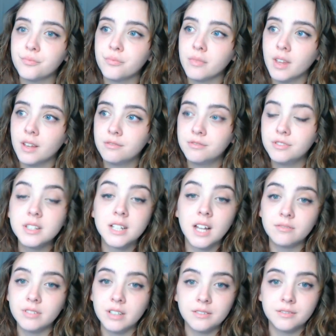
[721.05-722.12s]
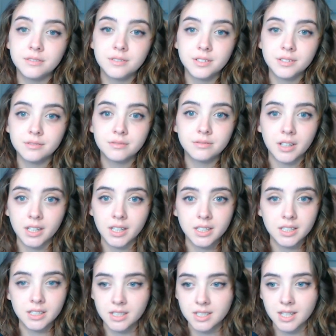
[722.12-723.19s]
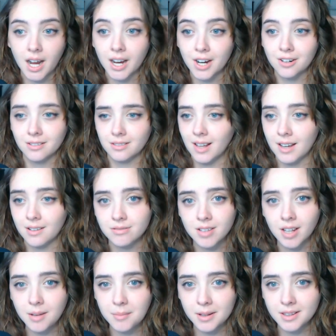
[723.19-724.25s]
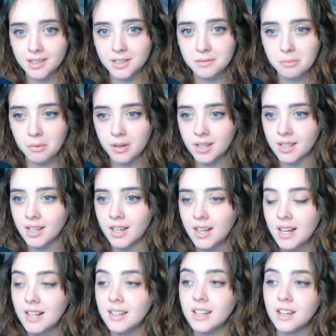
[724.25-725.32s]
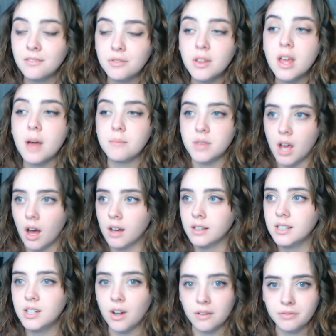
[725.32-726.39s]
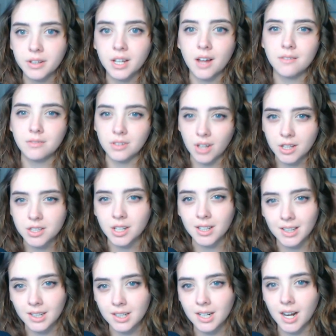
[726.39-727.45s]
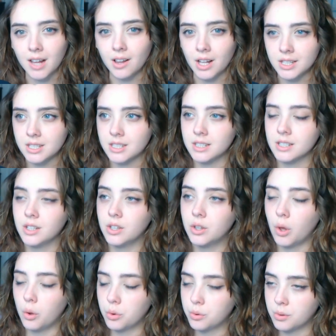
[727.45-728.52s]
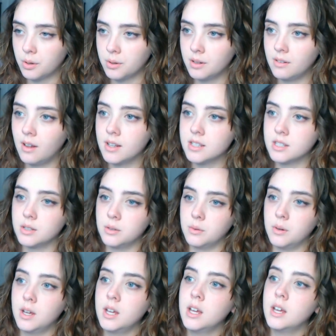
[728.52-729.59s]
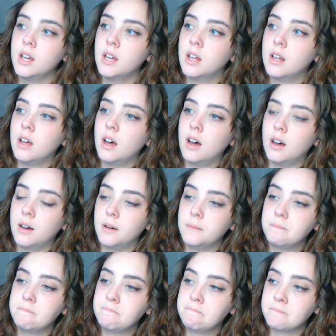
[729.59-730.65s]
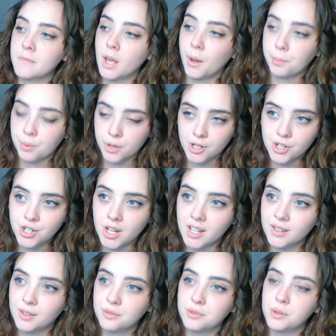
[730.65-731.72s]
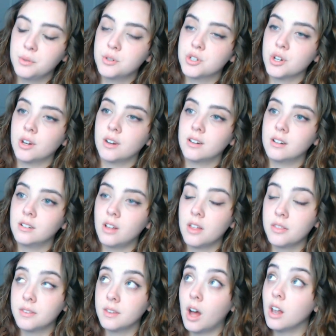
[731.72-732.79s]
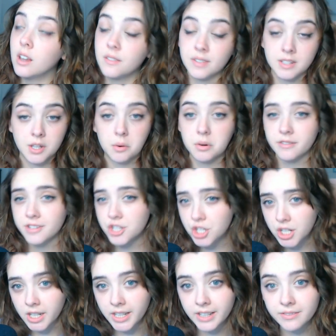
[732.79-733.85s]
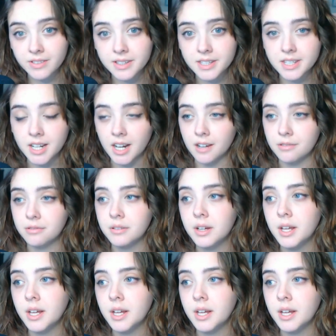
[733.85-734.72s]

I feel like I've lived fucking an entire lifetime at this point. Like, I feel like I'm young, you know, I feel like I have a lot to learn, and a lot to go through, and a lot to um, appreciate in the future, and a lot, a lot of things I want to achieve and stuff.